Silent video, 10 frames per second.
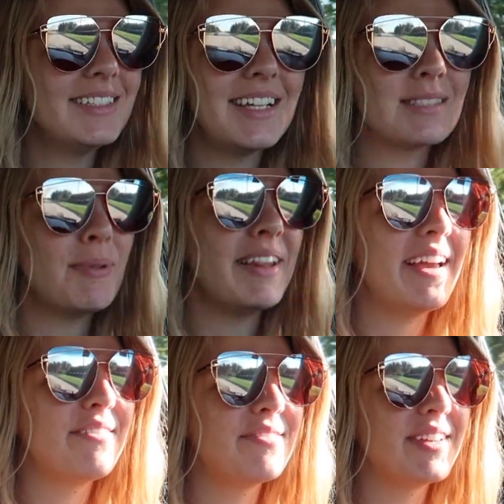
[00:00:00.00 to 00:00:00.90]
That's my
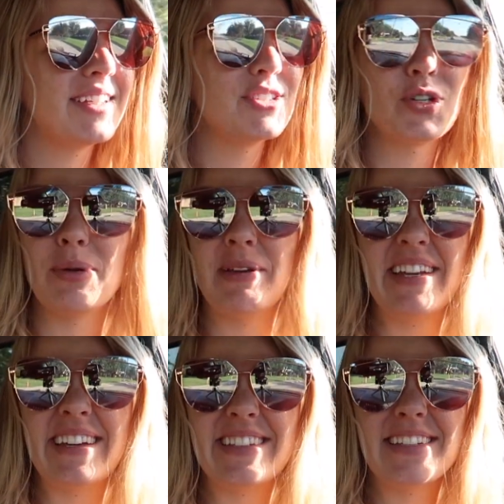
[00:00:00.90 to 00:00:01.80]
life.
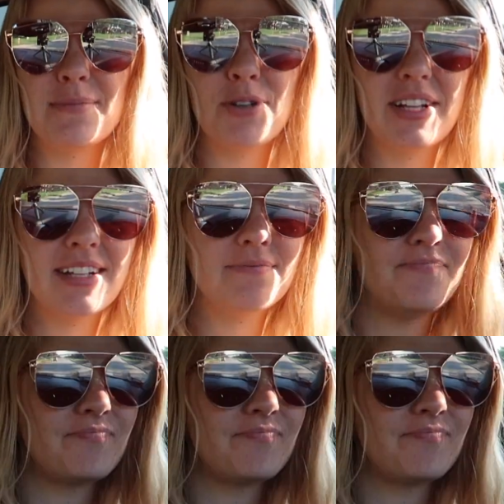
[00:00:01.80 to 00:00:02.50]
Screaming kids in the morning.